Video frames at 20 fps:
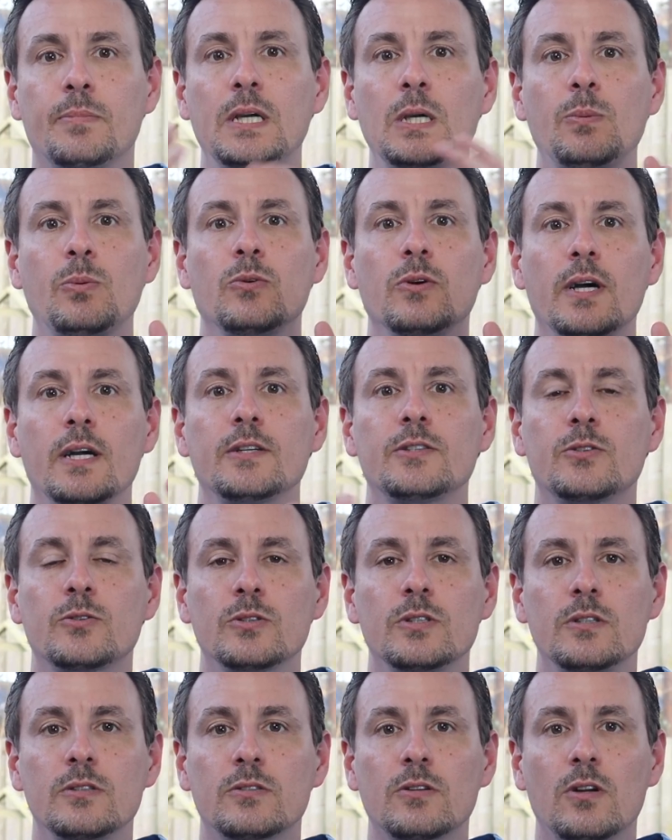People
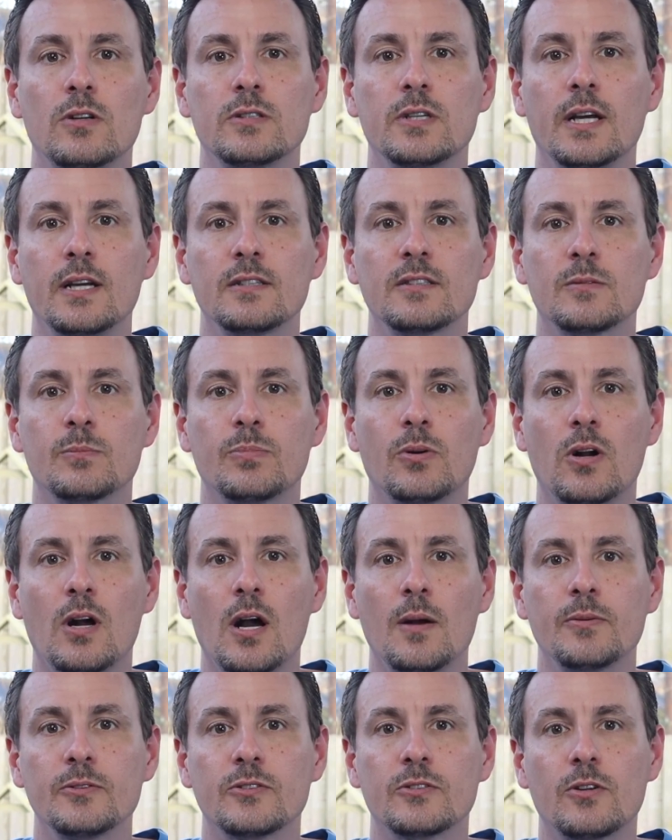actually started taking some
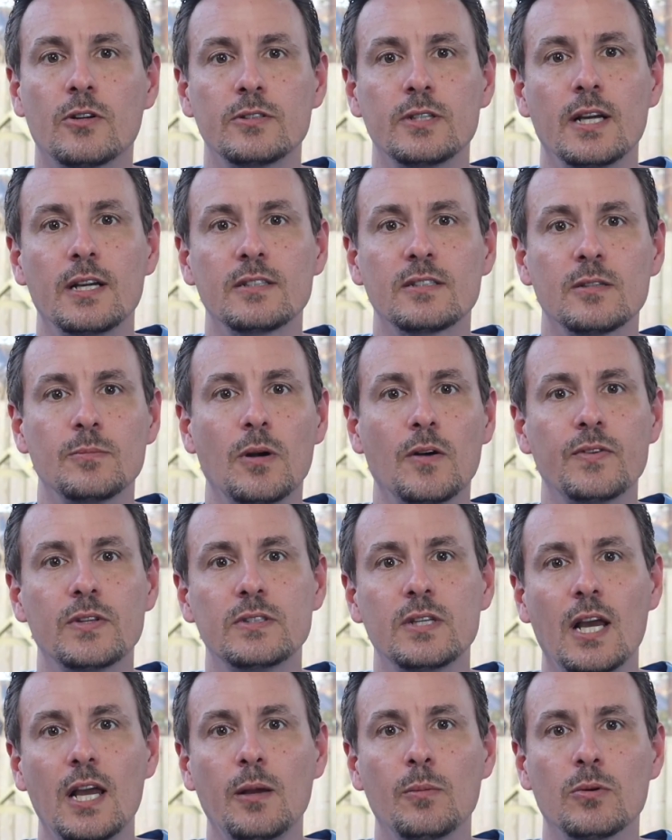profits, started taking some off the
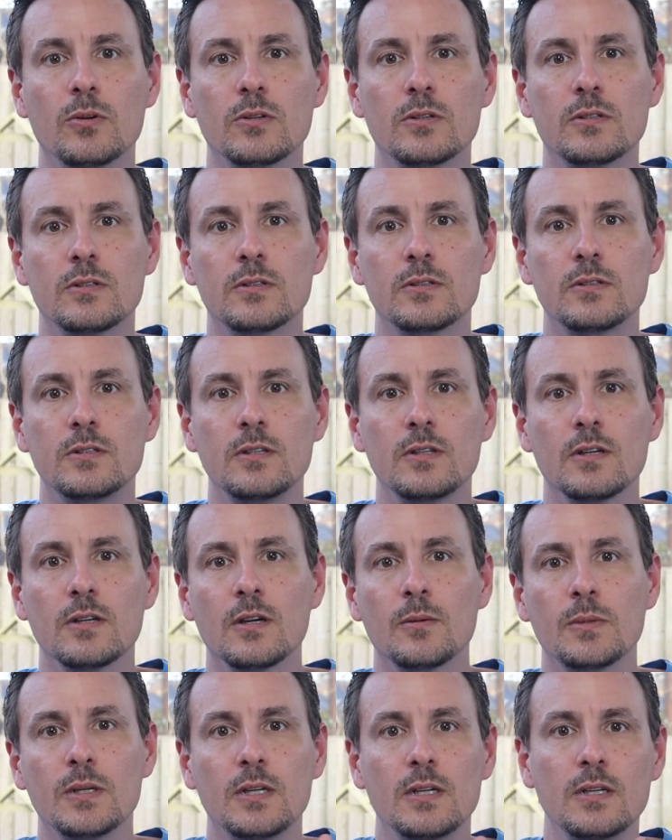table. You know,
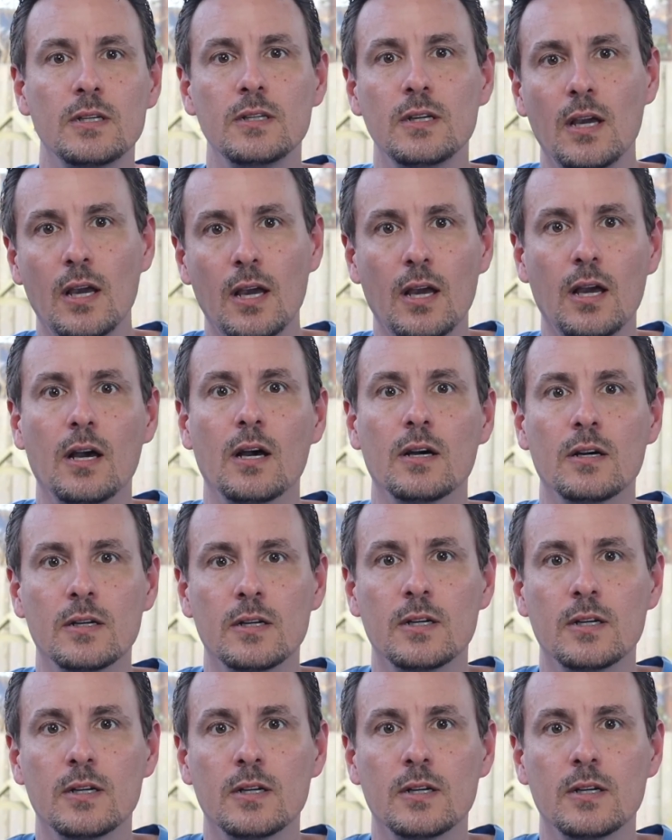I mean, yeah.